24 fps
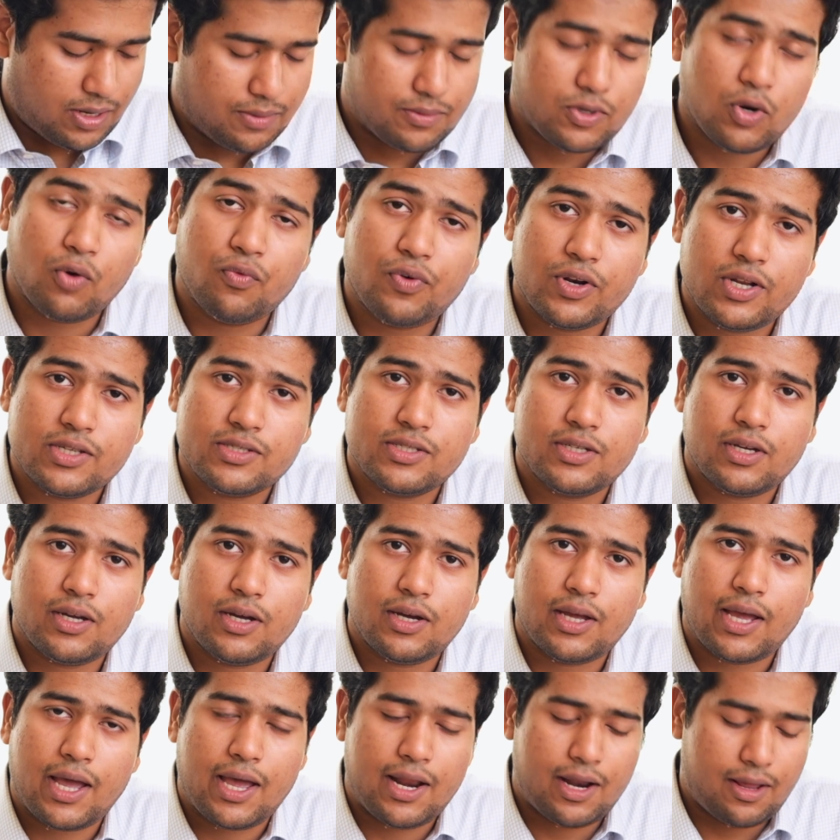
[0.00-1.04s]
TOEFL
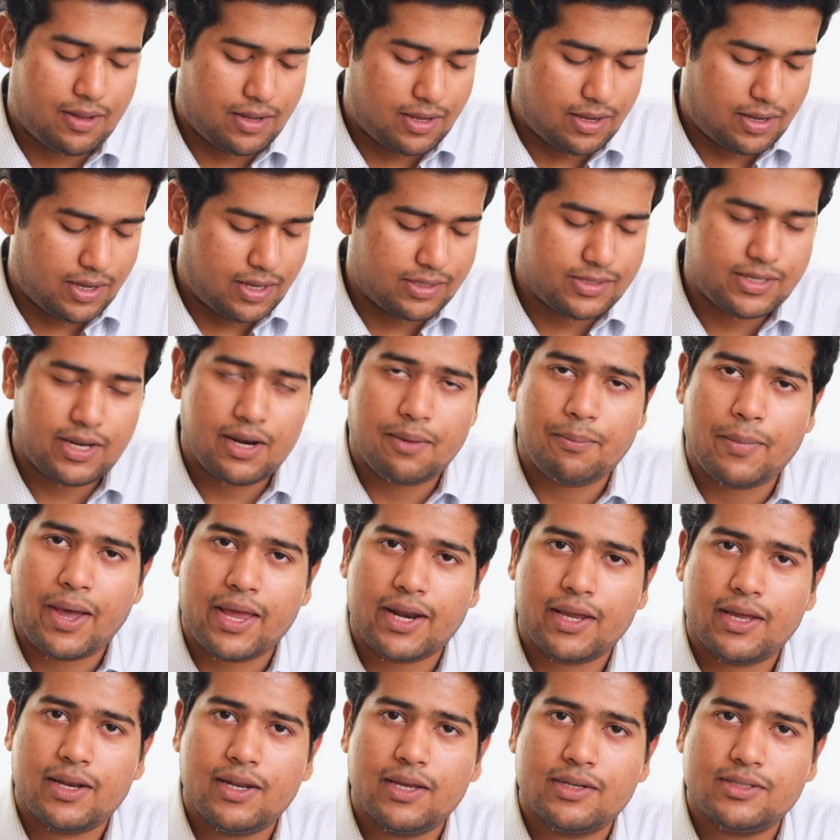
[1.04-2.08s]
is an
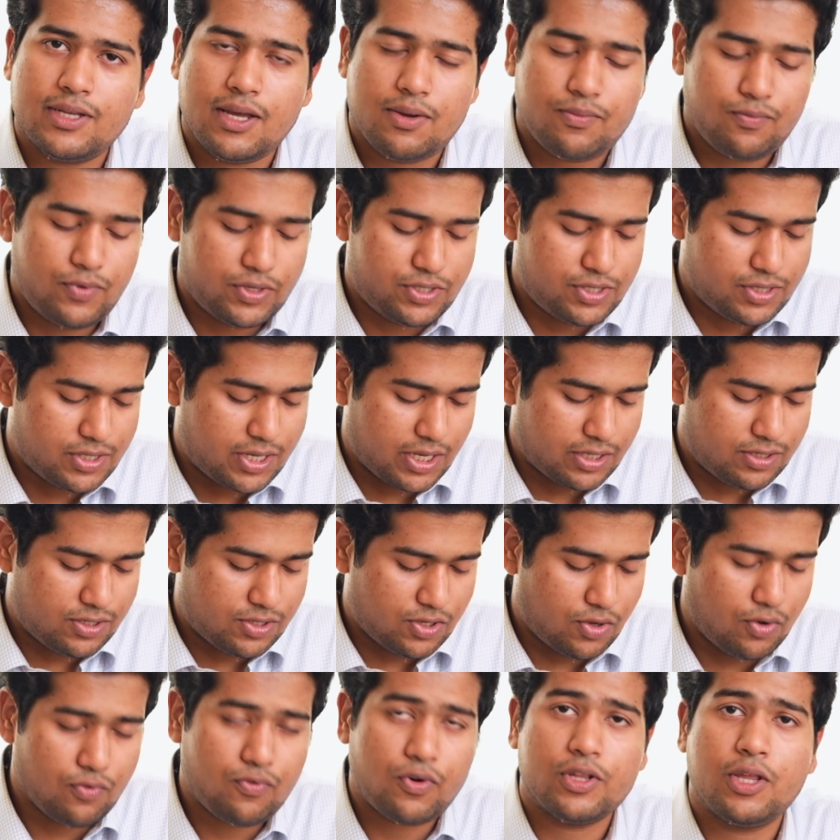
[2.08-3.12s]
American exam which
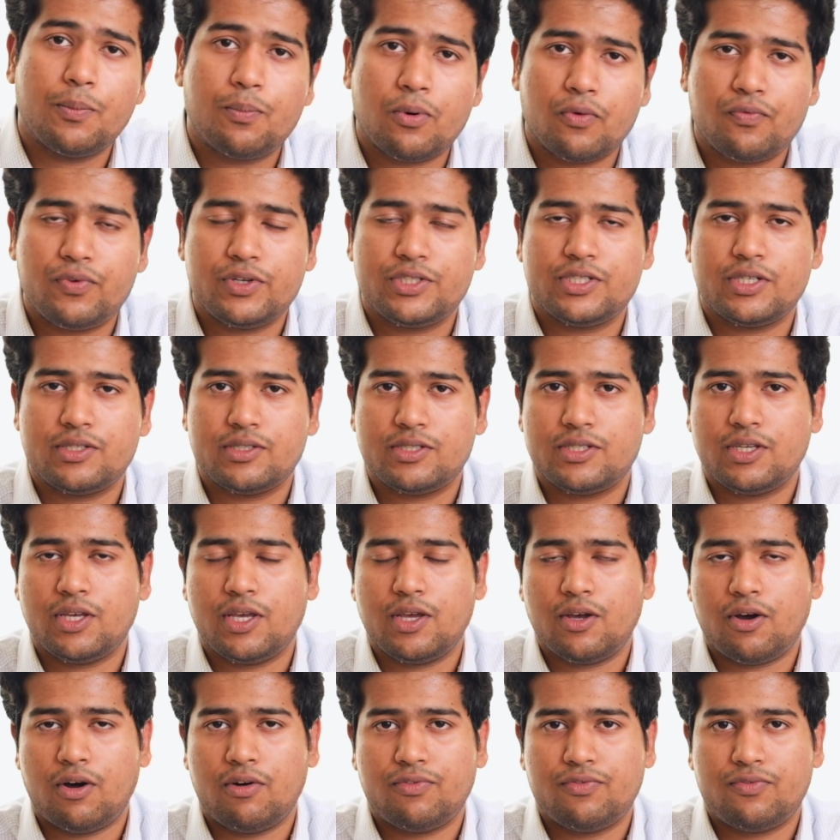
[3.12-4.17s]
tests you for the
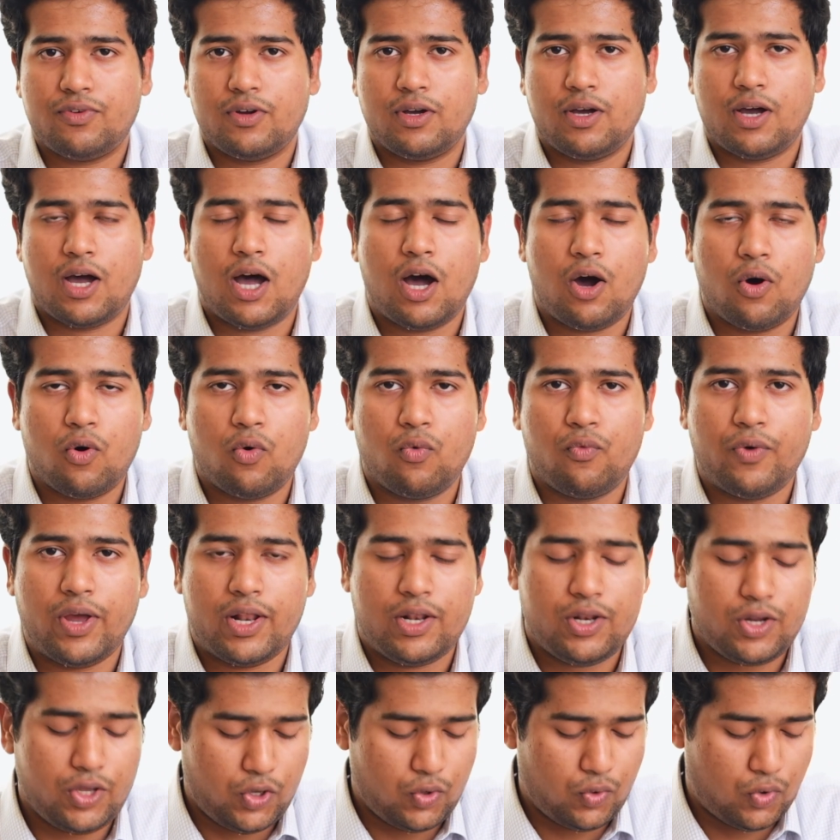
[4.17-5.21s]
proficiency of how
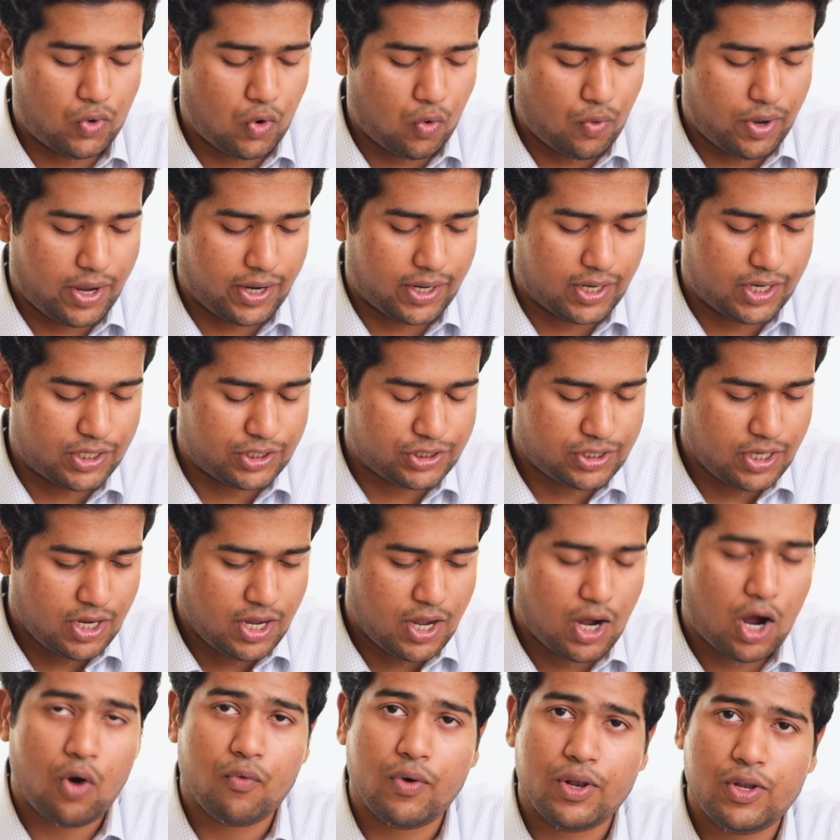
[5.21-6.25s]
well you know English,
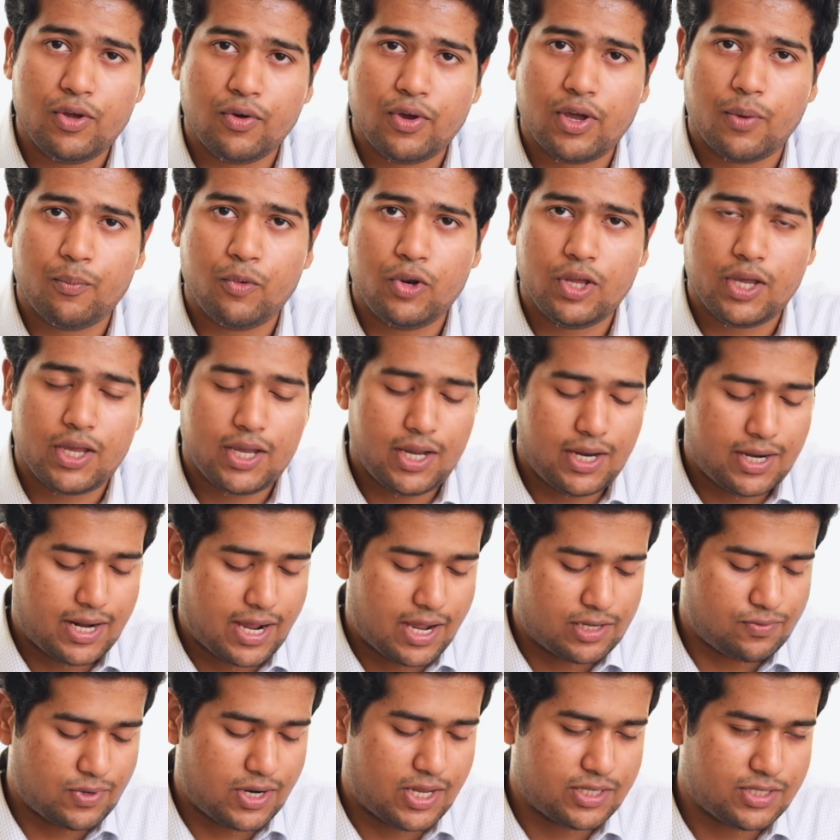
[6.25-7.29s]
how well you communicate,
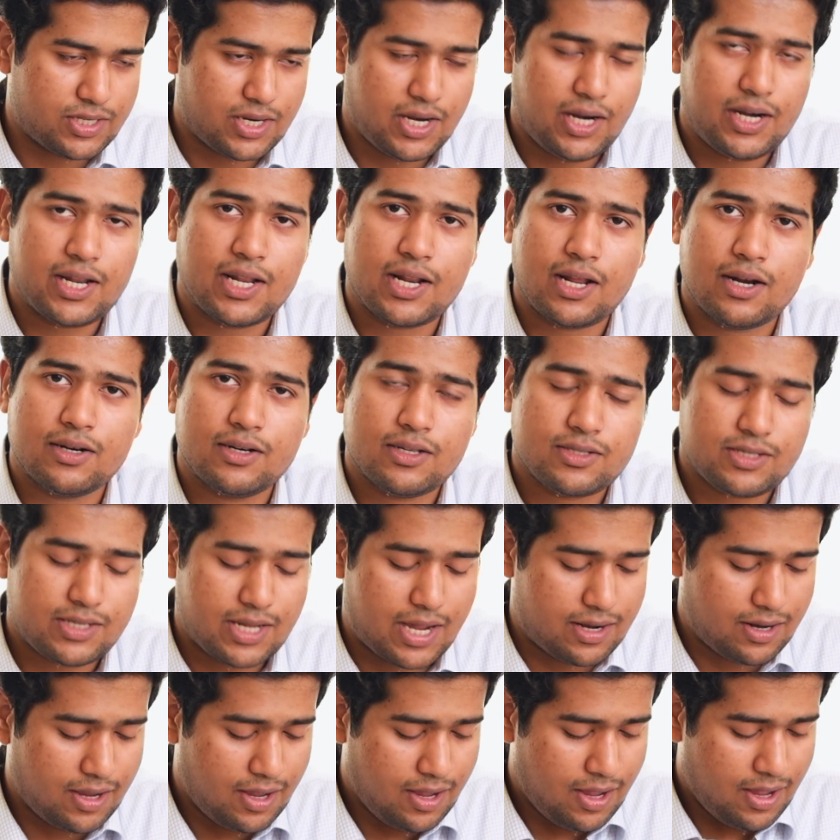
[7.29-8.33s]
as well as read and
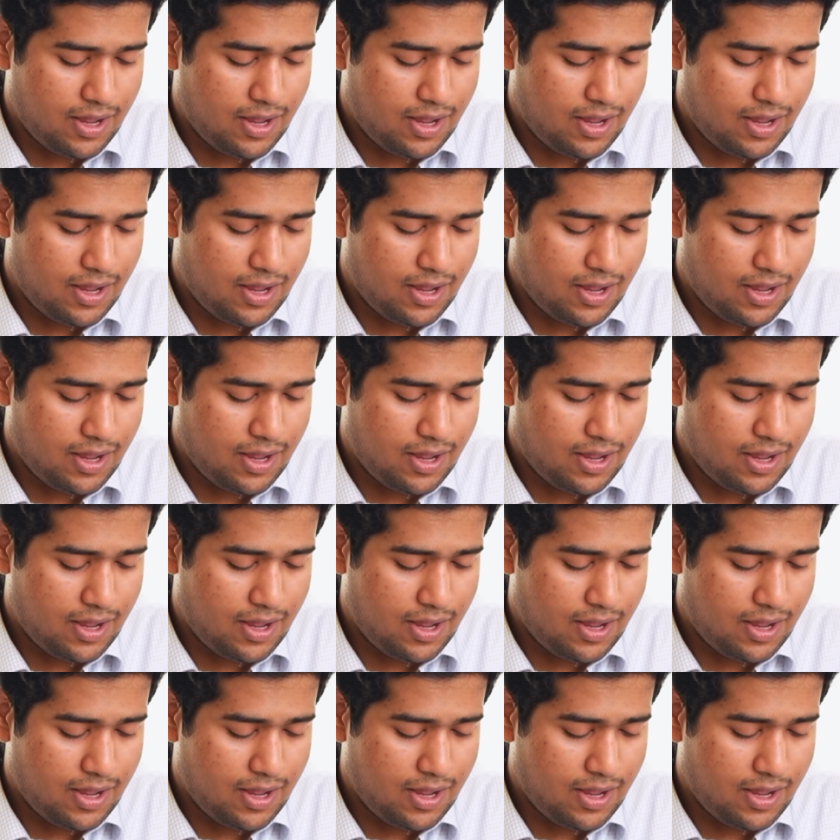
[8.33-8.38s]
understand.